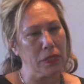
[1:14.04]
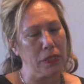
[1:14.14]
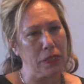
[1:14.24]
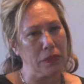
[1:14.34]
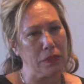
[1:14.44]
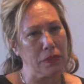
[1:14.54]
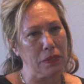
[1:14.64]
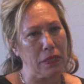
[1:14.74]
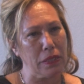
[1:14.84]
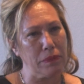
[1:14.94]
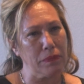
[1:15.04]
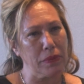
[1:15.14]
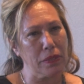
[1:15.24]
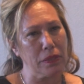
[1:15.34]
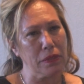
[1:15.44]
to get a
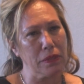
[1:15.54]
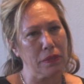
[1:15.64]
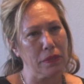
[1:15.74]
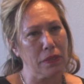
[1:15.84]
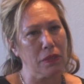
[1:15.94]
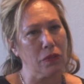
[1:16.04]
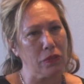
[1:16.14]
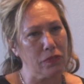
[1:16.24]
lot